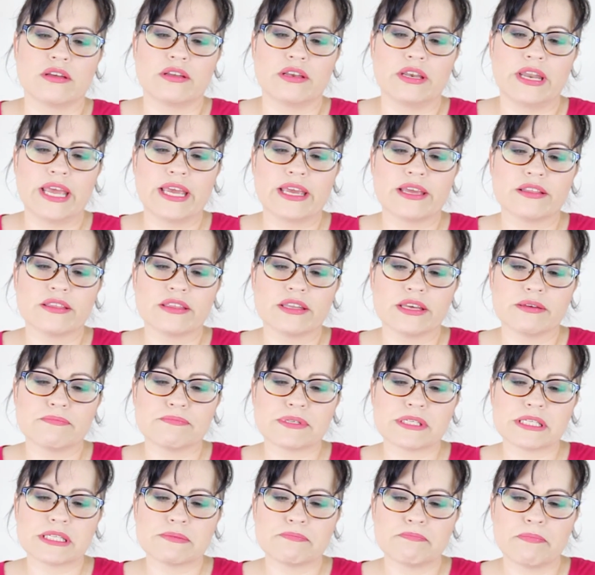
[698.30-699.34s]
Naked
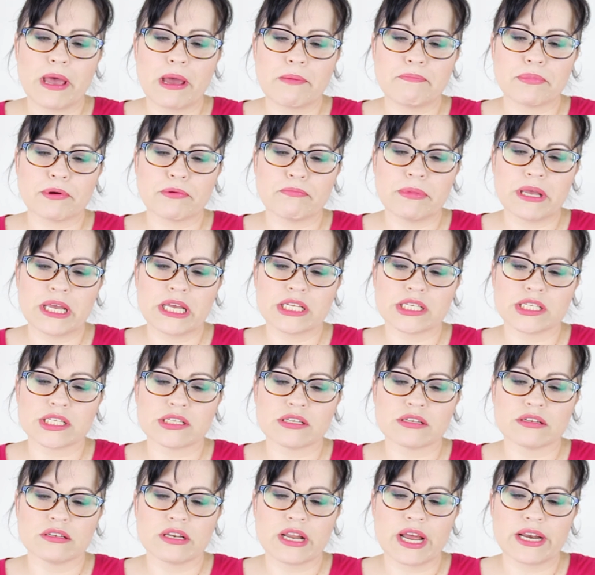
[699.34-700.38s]
Lips
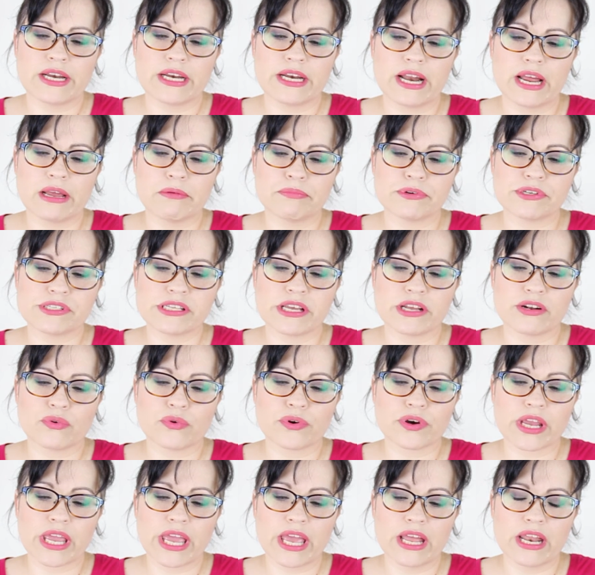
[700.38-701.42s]
Peppermint, 99%
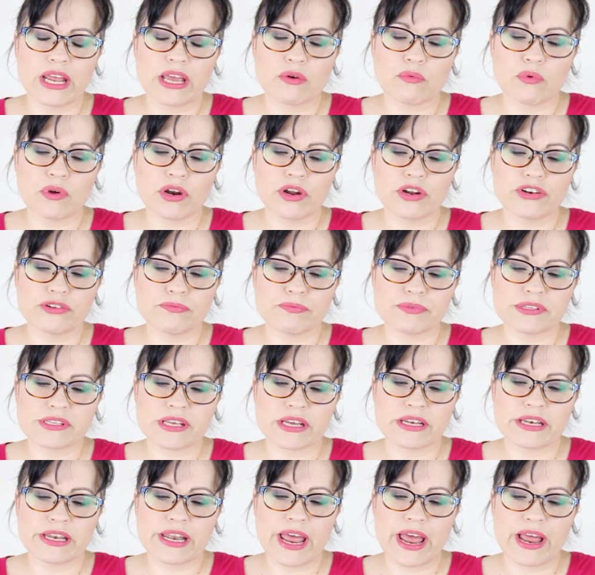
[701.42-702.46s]
organic,
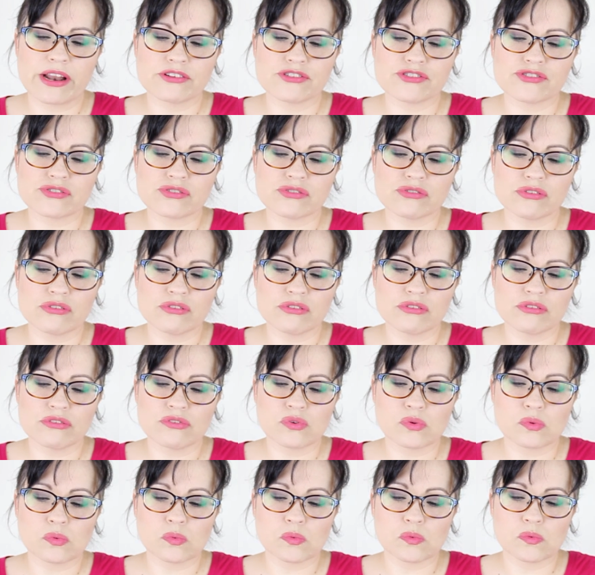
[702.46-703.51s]
100% natural.
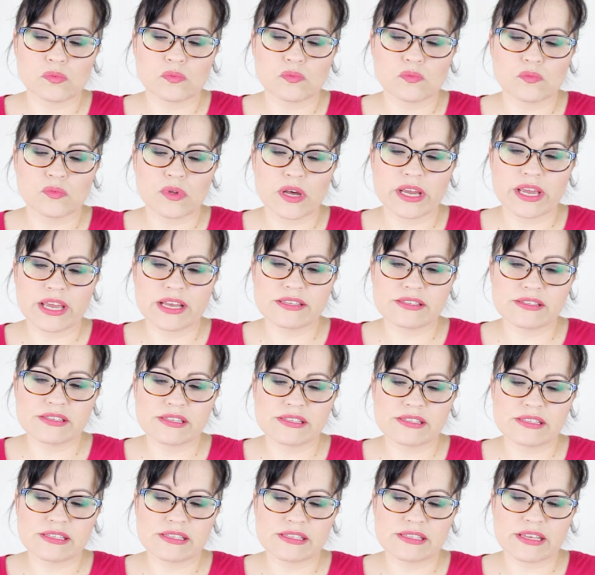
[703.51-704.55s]
I guess
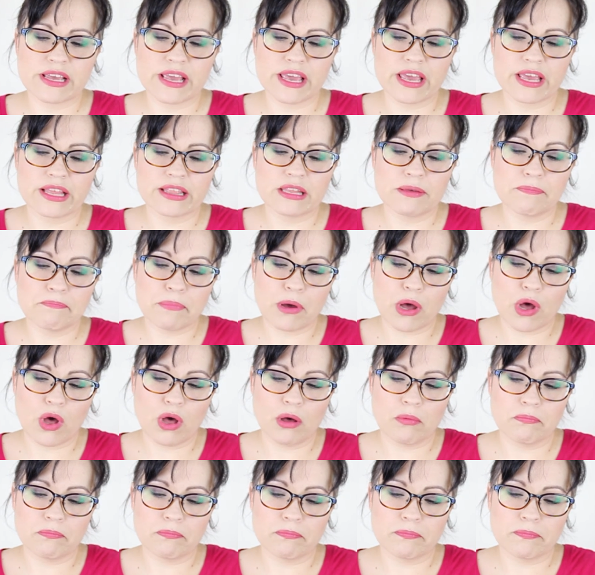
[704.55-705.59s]
this is a lip
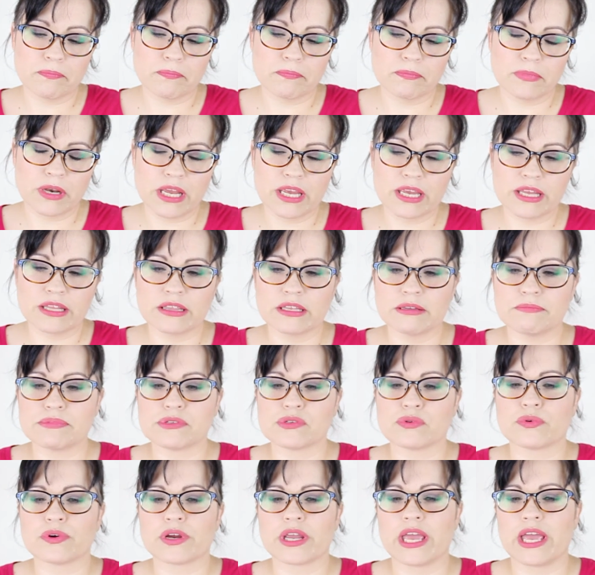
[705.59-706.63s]
balm, Naked
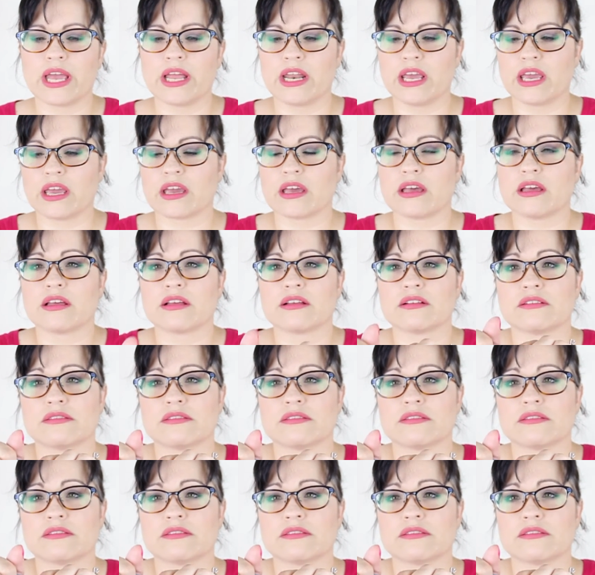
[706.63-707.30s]
Lips Organic.